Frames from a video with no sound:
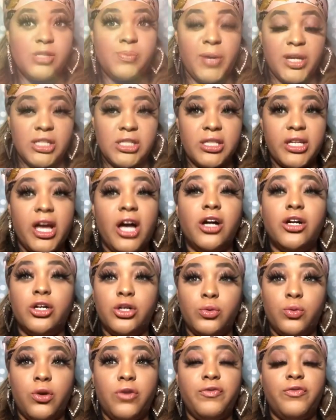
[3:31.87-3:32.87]
especially a
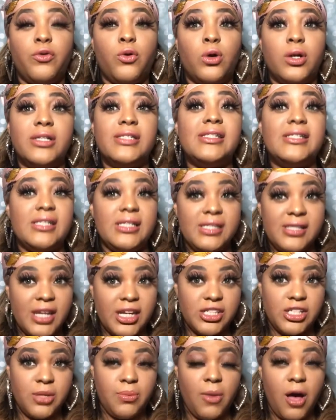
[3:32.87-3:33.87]
good one for
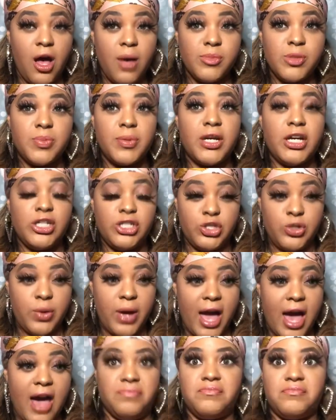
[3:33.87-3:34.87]
C-section moms because you
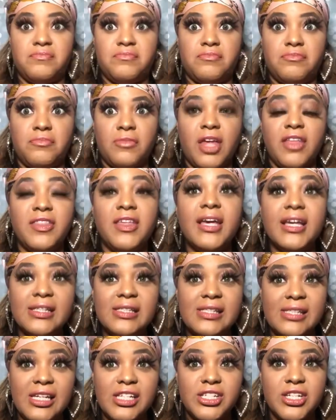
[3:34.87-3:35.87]
have the
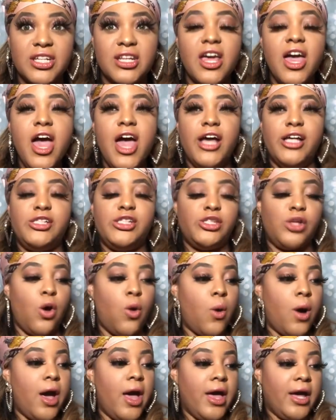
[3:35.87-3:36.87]
incision. And
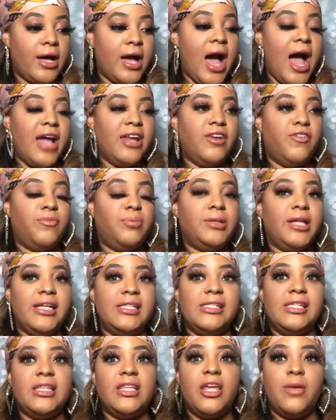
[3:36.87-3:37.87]
so kind of
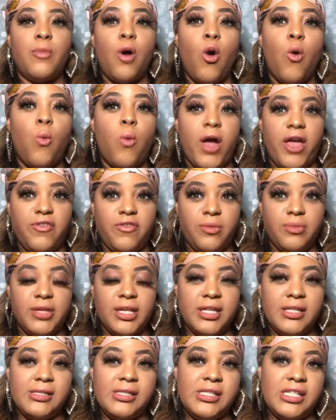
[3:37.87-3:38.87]
placing them away from
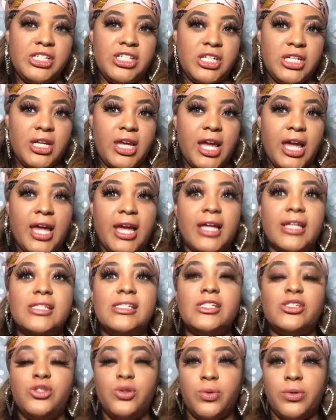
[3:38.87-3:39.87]
the incision
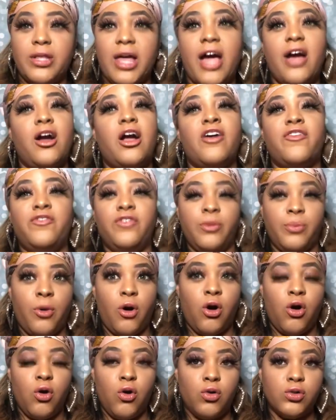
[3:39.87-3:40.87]
and doing that
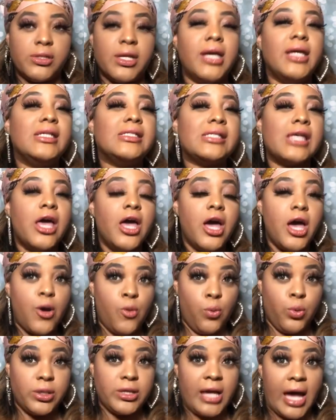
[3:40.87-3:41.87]
football hold is
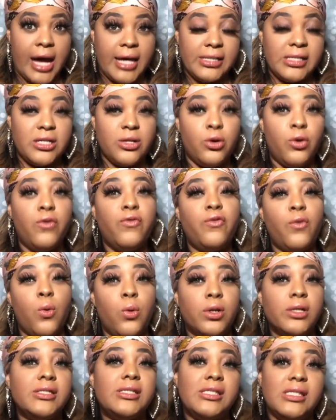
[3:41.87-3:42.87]
really ideal
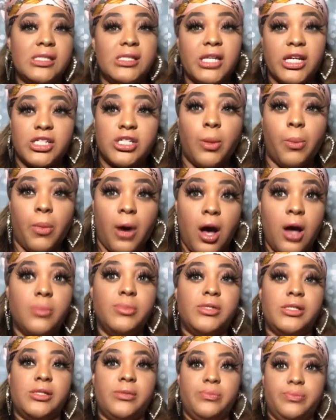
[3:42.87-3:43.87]
for C-section
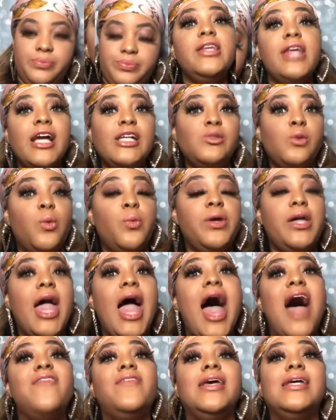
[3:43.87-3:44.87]
moms. So the next one we
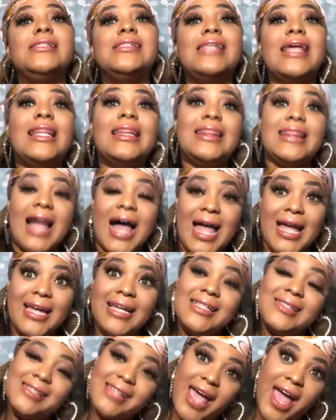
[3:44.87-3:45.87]
have is the
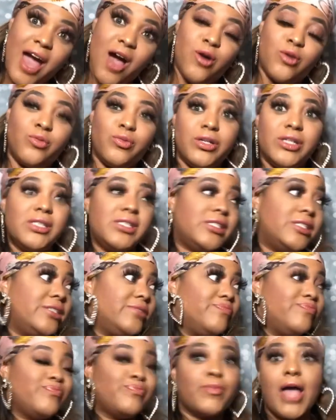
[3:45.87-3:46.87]
lying down, which
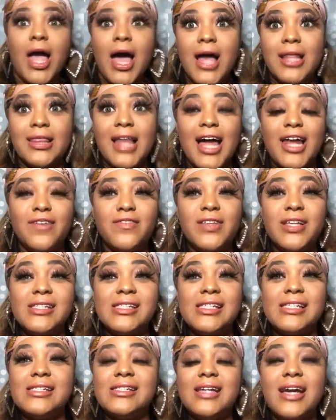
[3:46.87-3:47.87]
a lot of this
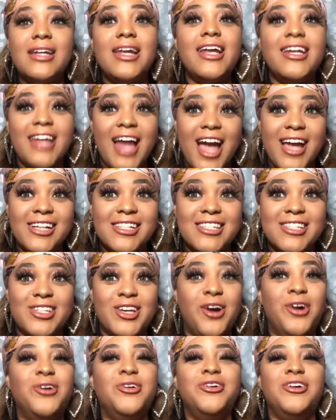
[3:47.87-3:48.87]
is done at night.
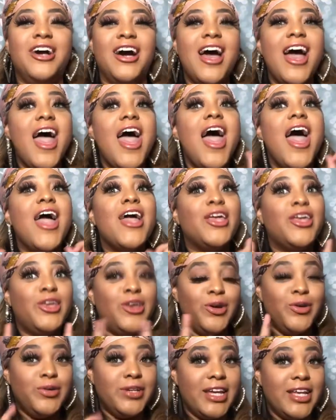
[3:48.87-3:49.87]
So
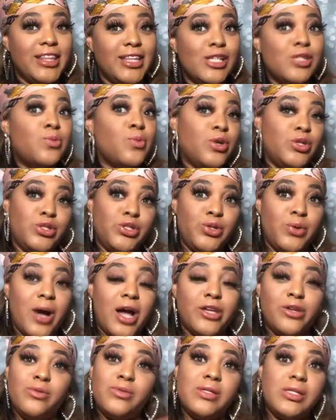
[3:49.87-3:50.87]
you need this one too. I
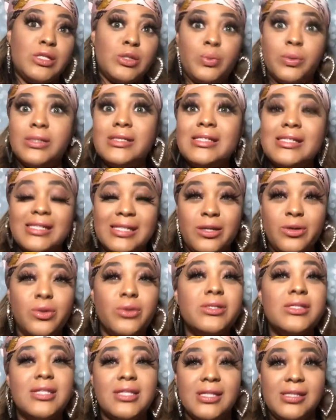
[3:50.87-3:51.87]
use this one
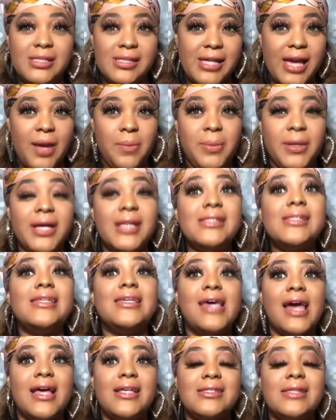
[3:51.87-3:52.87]
still to this day because
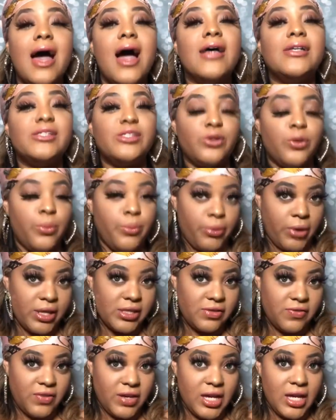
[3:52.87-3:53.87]
yes, I still
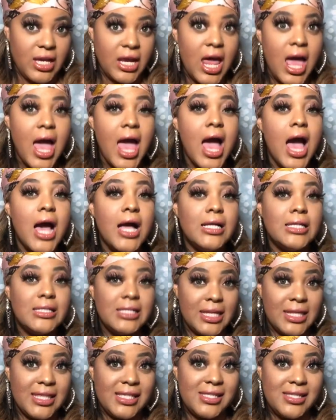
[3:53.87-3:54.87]
breastfeed
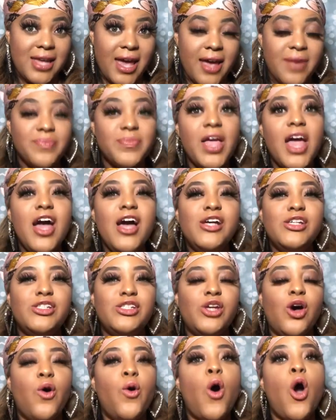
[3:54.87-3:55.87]
to this day.
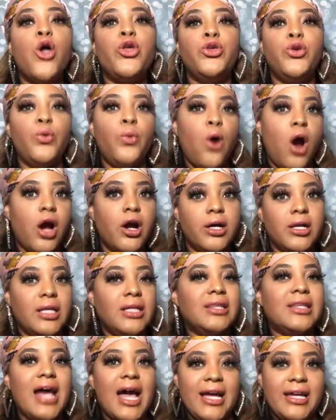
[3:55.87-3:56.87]
So you are gonna
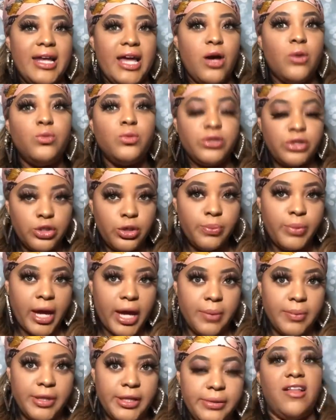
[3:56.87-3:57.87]
lie down with your
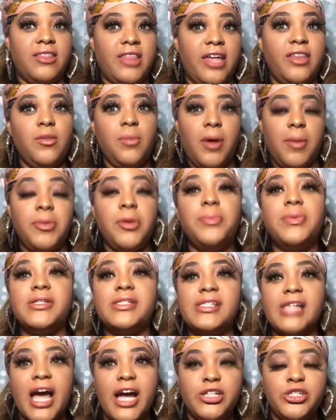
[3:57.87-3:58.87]
baby, lay the baby
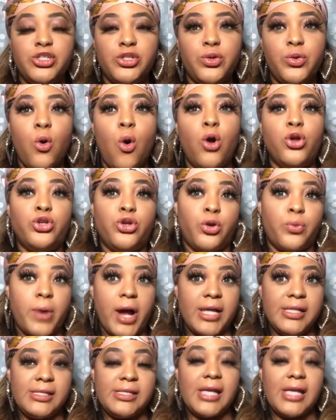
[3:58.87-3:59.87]
beside you on your right